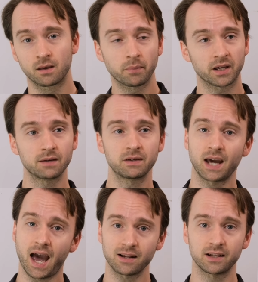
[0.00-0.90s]
By giving
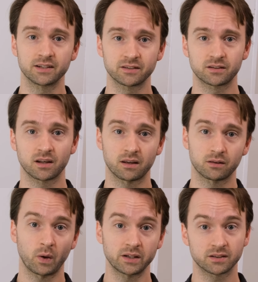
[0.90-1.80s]
analysts the
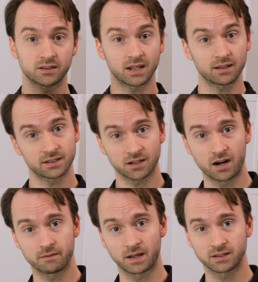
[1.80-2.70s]
way to see this kind
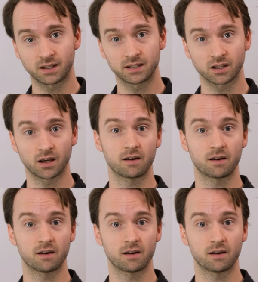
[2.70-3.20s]
of metadata